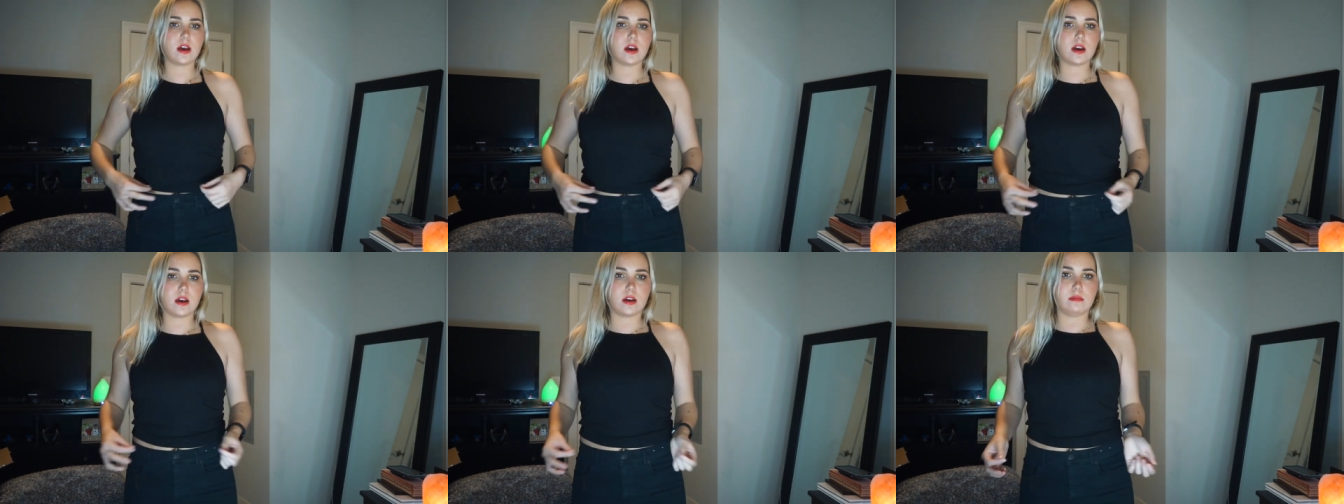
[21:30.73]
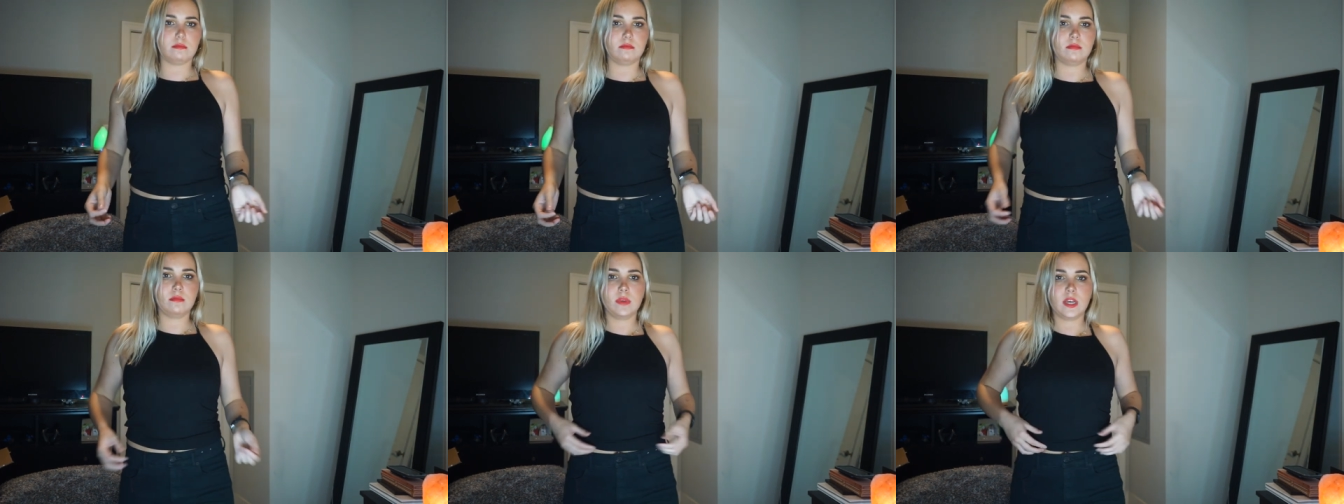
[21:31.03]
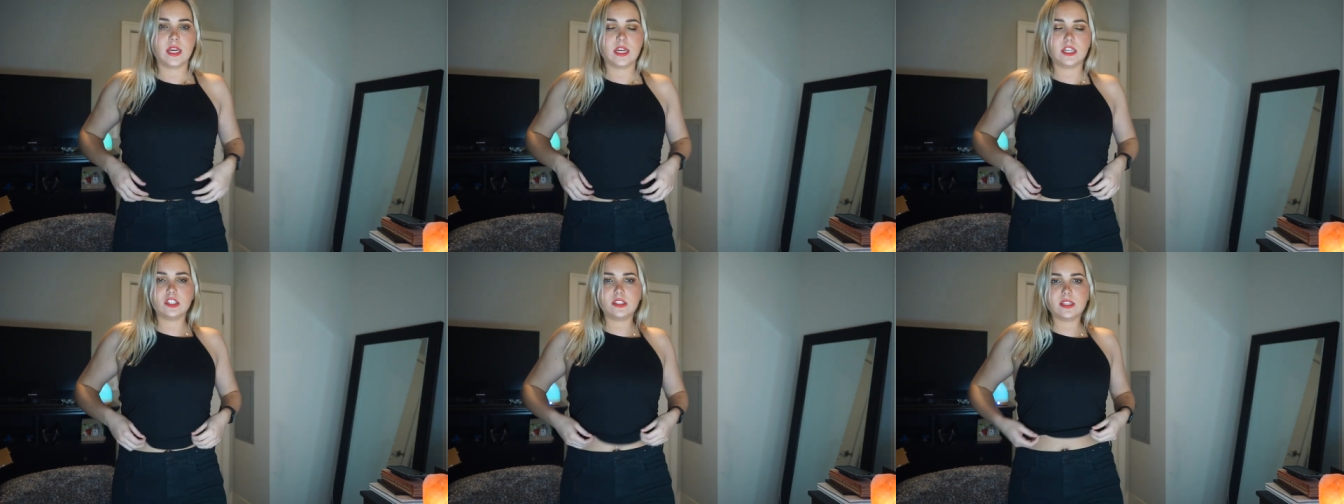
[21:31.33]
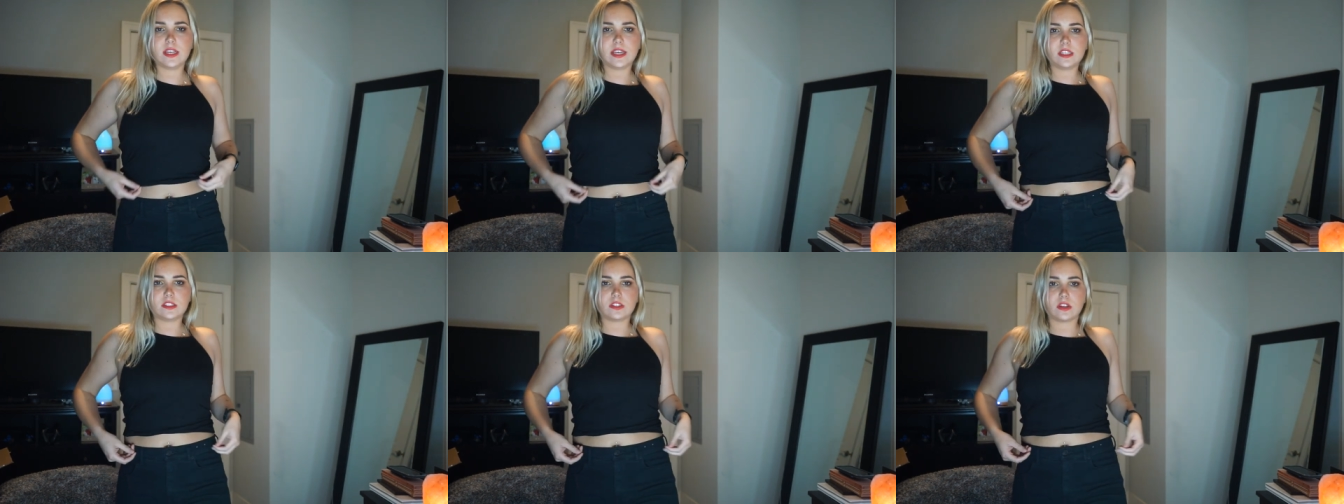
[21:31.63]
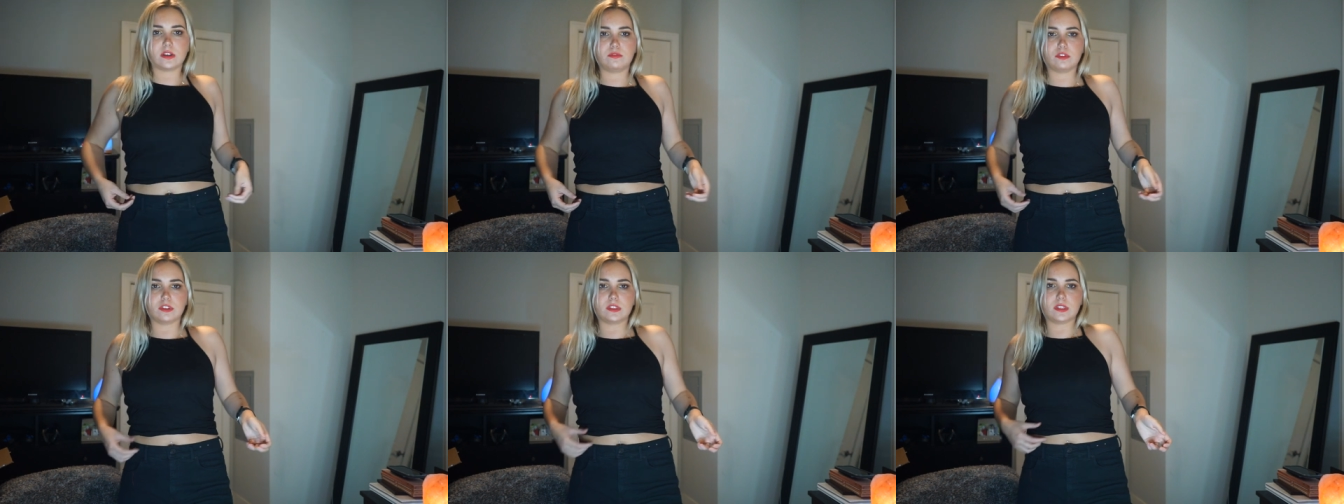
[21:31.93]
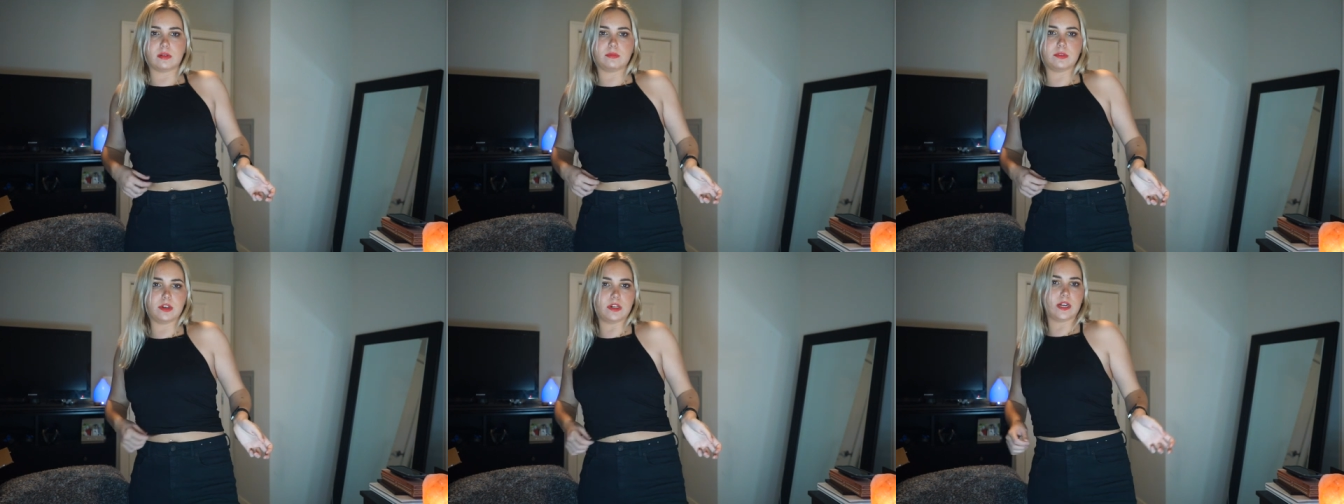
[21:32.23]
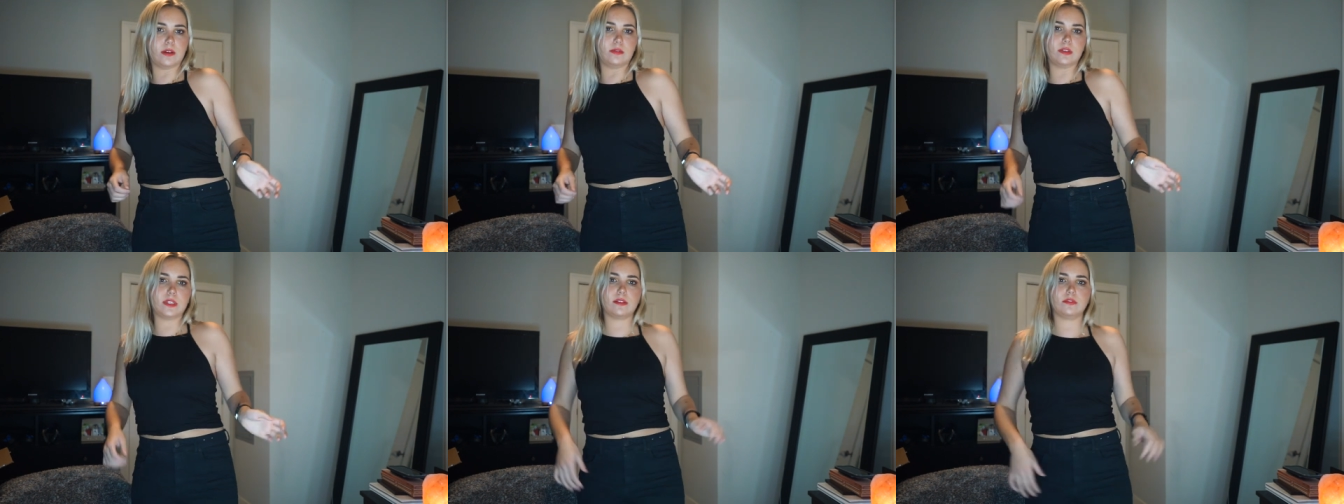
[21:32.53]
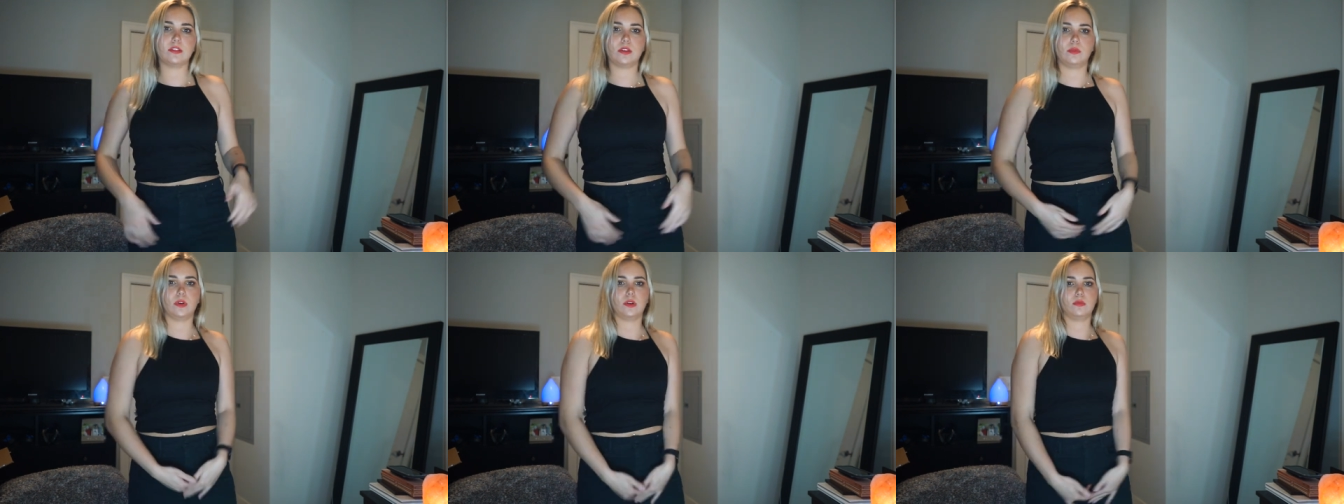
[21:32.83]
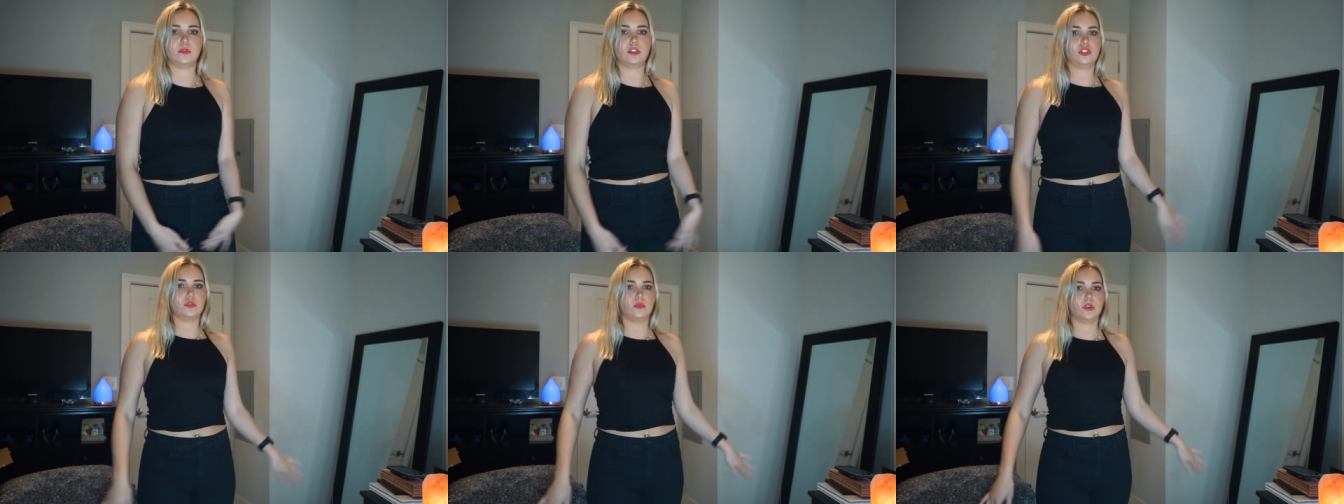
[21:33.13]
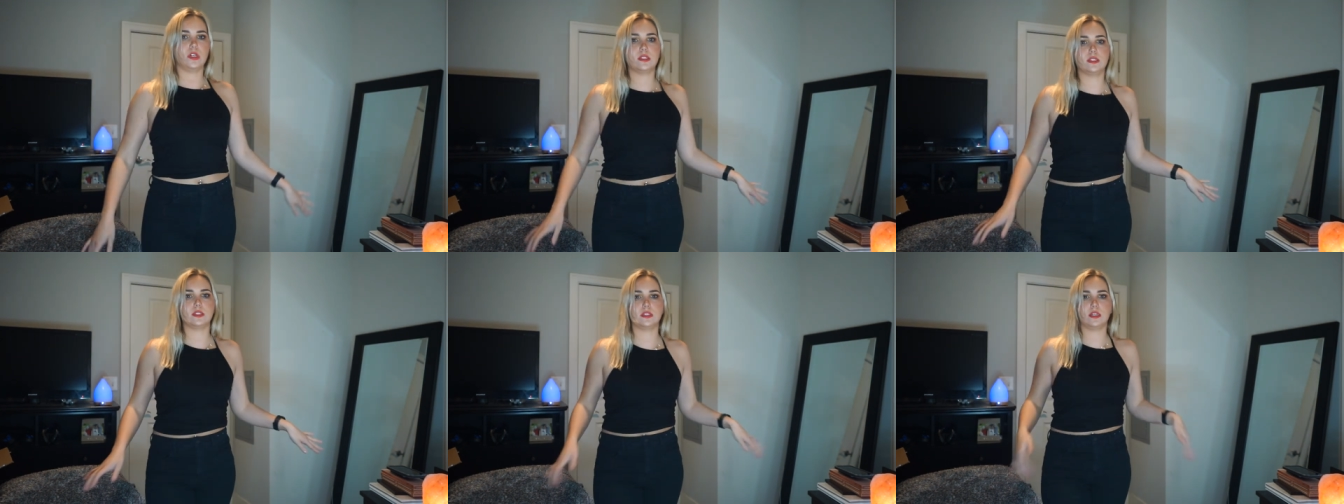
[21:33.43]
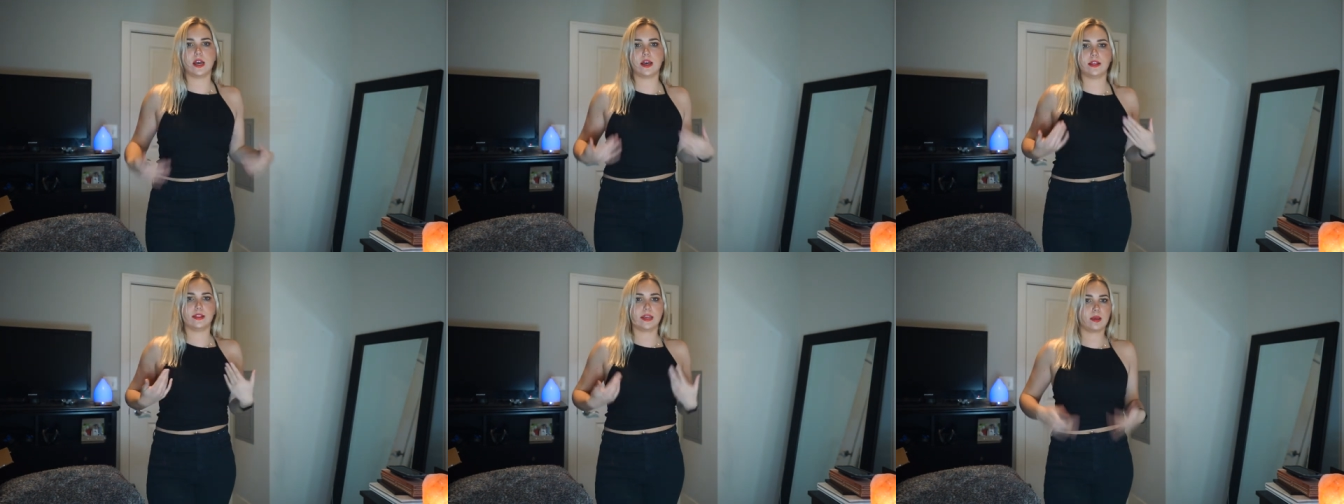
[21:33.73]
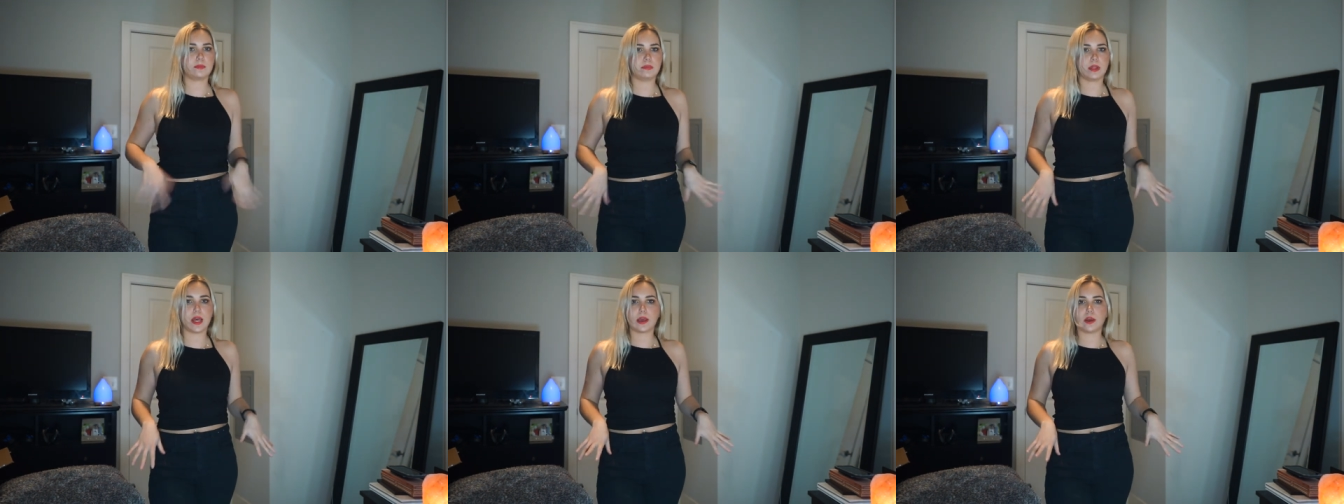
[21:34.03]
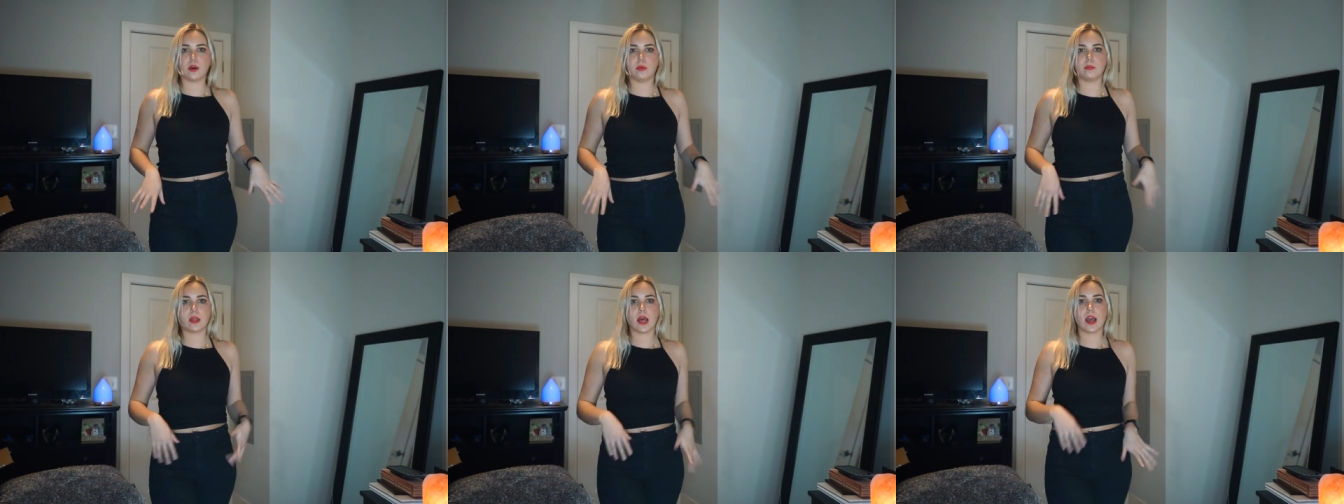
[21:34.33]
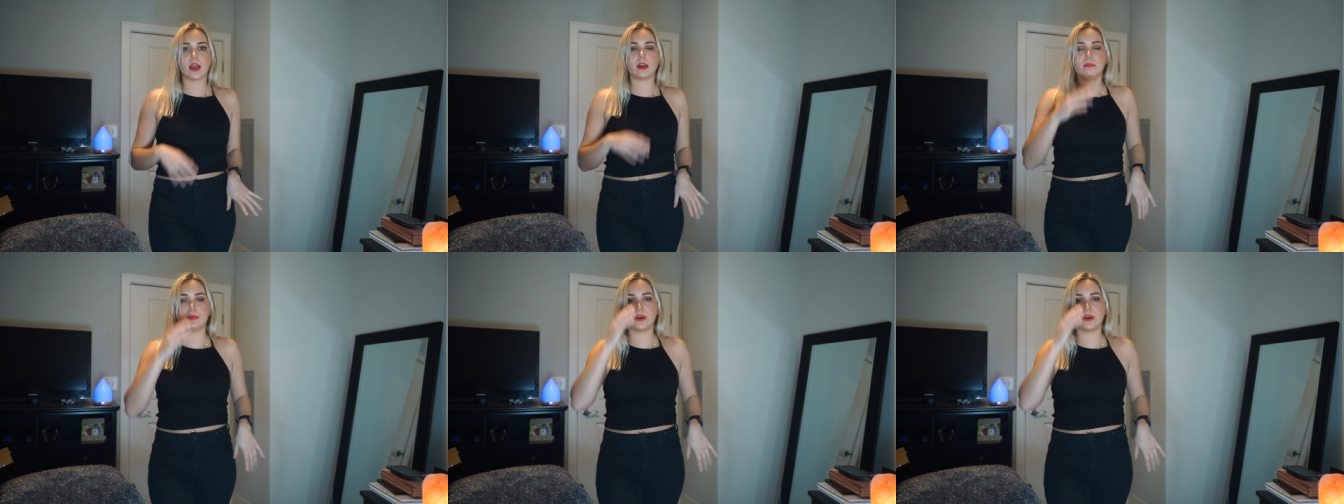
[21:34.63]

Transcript: Um, just think it's good for summer and I would definitely wear it with shorts and not like black on black,